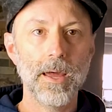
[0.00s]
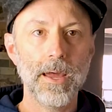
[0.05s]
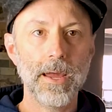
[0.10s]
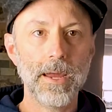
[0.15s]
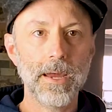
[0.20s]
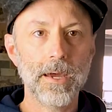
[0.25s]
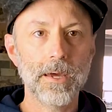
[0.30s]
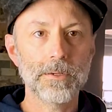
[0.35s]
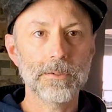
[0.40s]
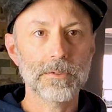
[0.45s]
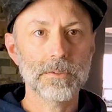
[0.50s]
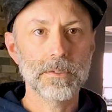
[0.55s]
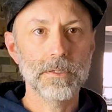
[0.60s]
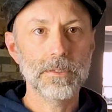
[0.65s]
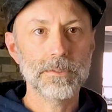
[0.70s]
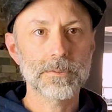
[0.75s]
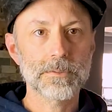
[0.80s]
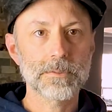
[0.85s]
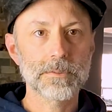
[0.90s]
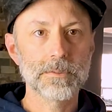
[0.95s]
And
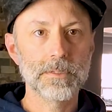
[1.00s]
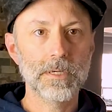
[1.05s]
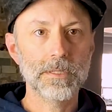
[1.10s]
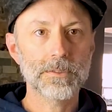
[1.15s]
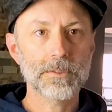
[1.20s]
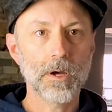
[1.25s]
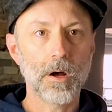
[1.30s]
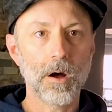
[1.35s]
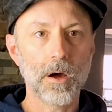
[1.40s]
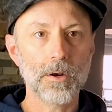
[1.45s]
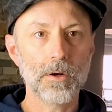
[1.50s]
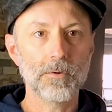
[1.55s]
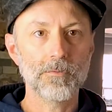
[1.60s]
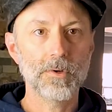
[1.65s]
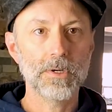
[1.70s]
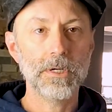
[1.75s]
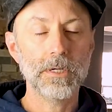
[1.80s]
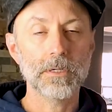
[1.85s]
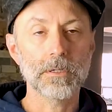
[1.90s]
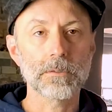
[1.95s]
it's hot over
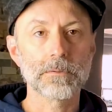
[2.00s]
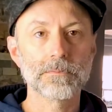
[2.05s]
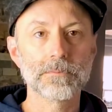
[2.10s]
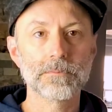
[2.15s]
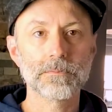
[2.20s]
here,